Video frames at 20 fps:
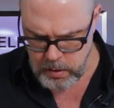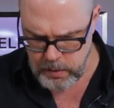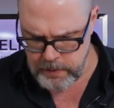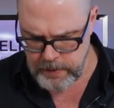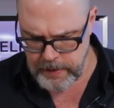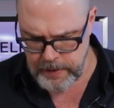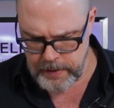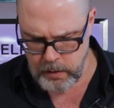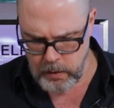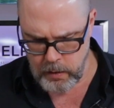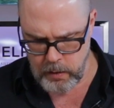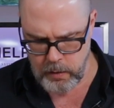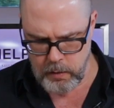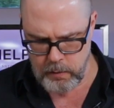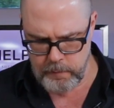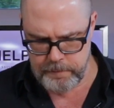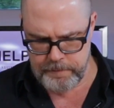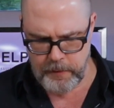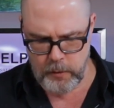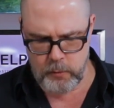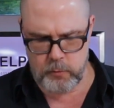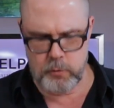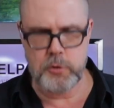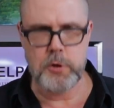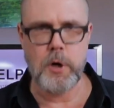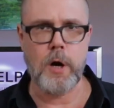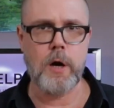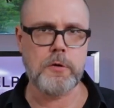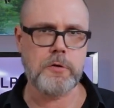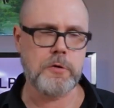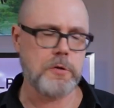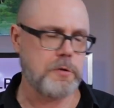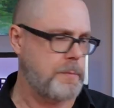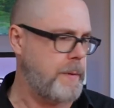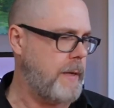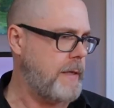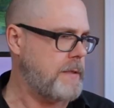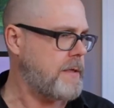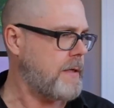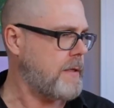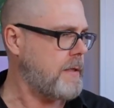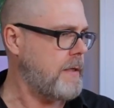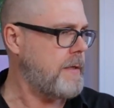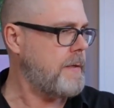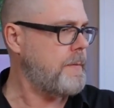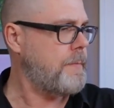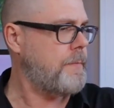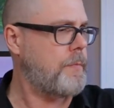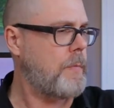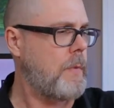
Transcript: that are phone chargers, basically,